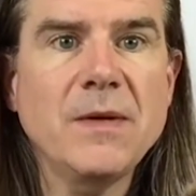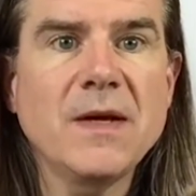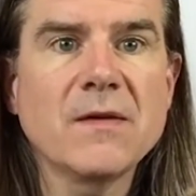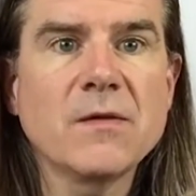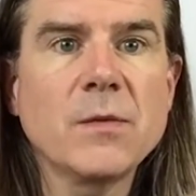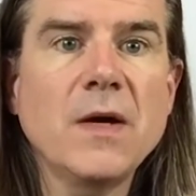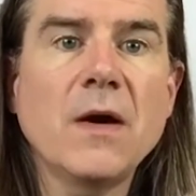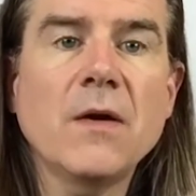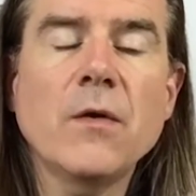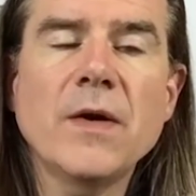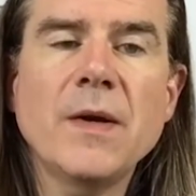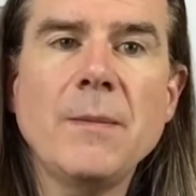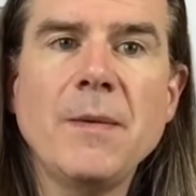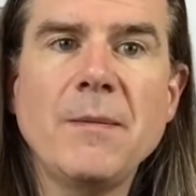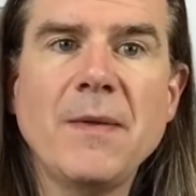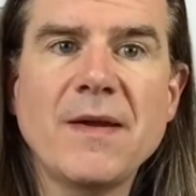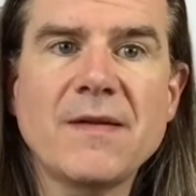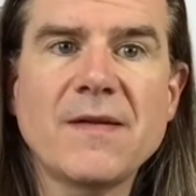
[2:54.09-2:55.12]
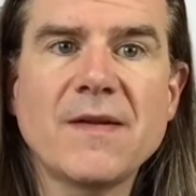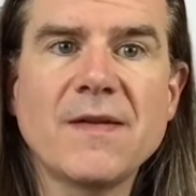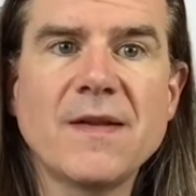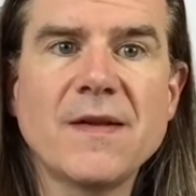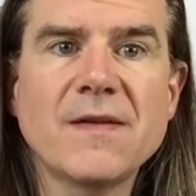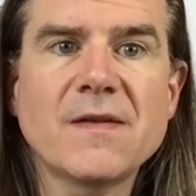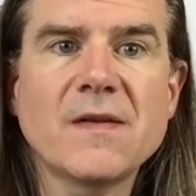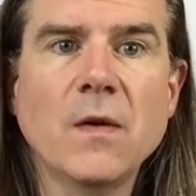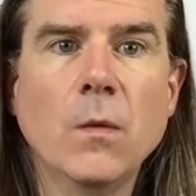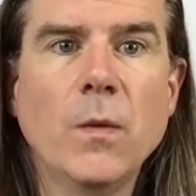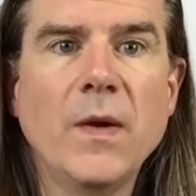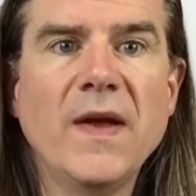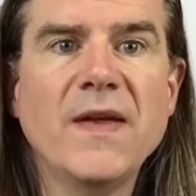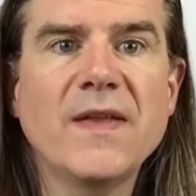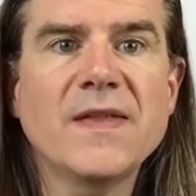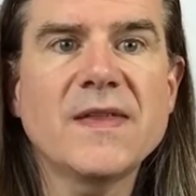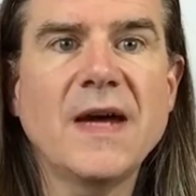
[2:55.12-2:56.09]
because we are going to be mixing this
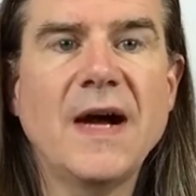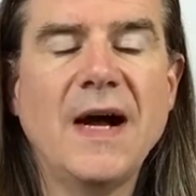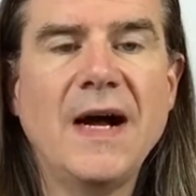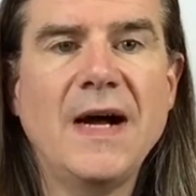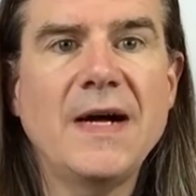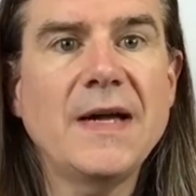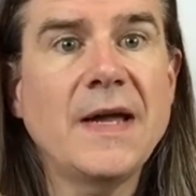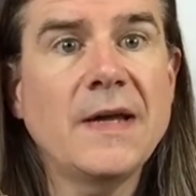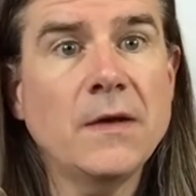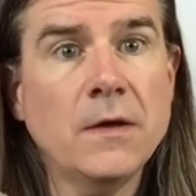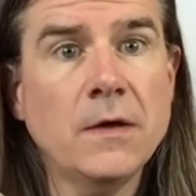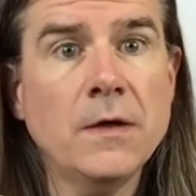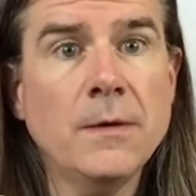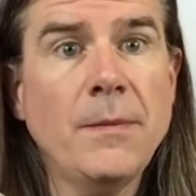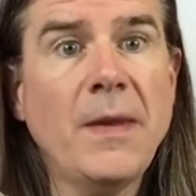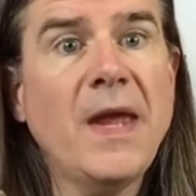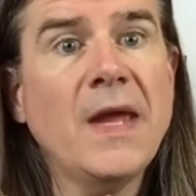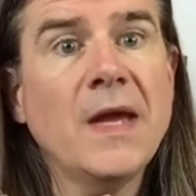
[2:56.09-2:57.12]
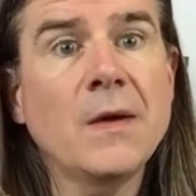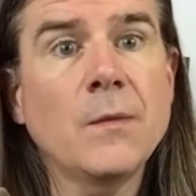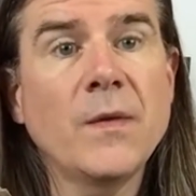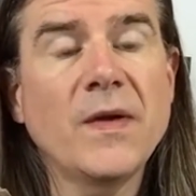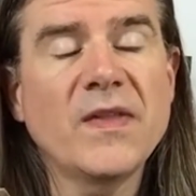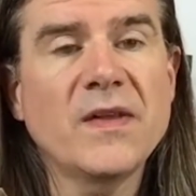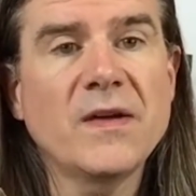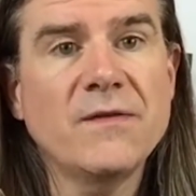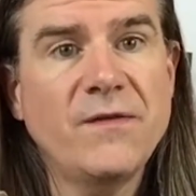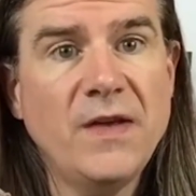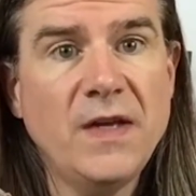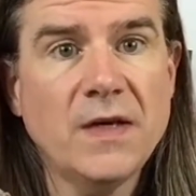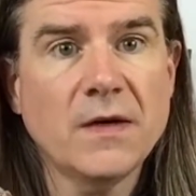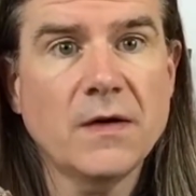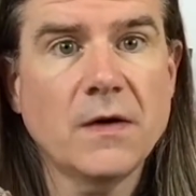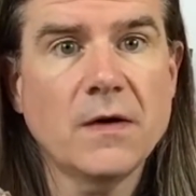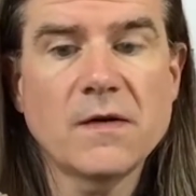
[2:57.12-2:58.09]
with an herb and with
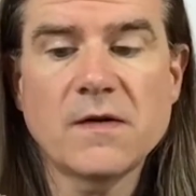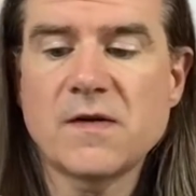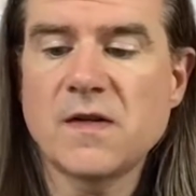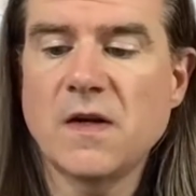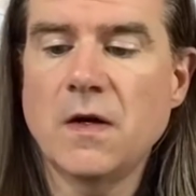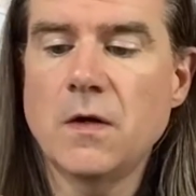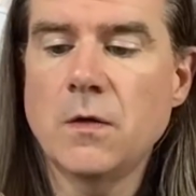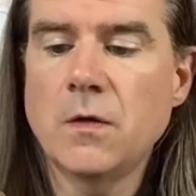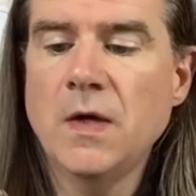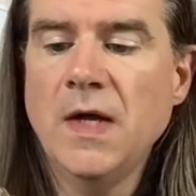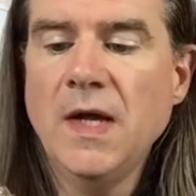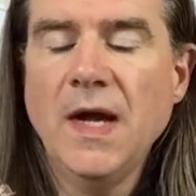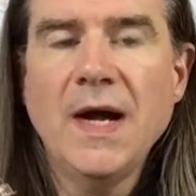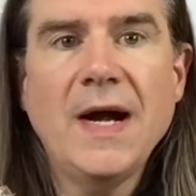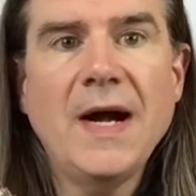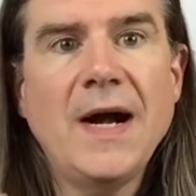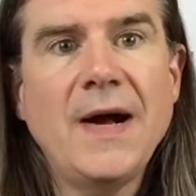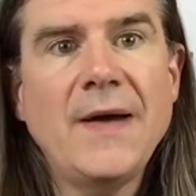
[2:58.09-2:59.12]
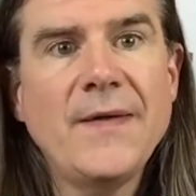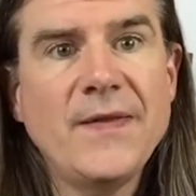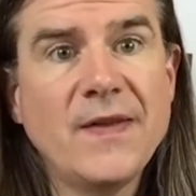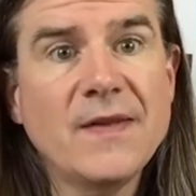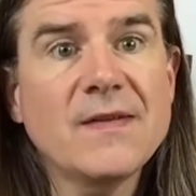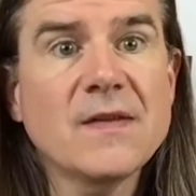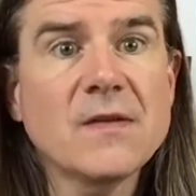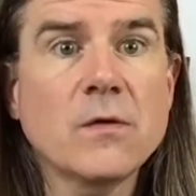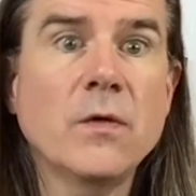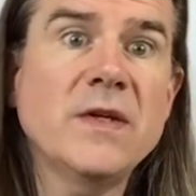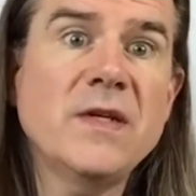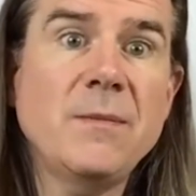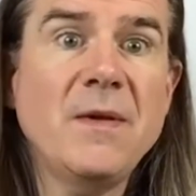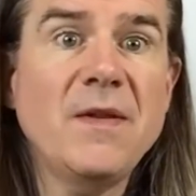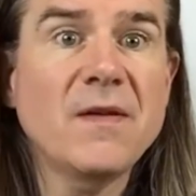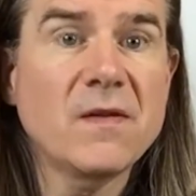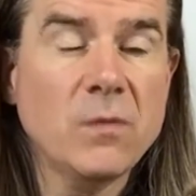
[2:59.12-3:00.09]
vinegar, so this is going
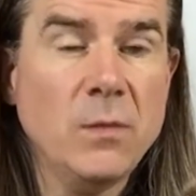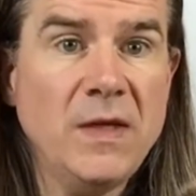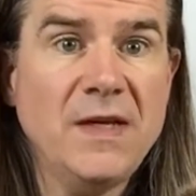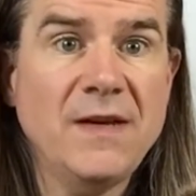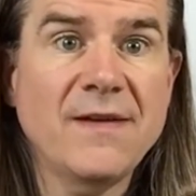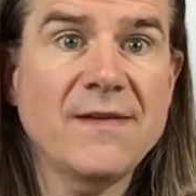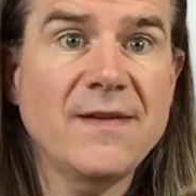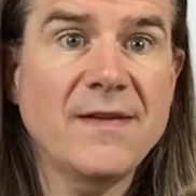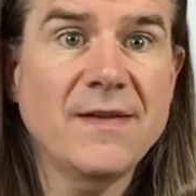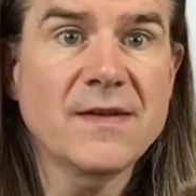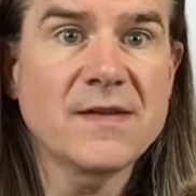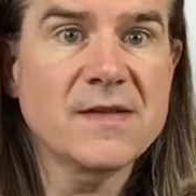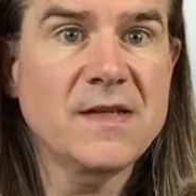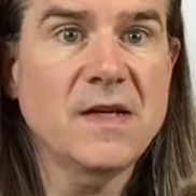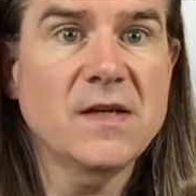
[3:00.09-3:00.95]
to be the sweetness in this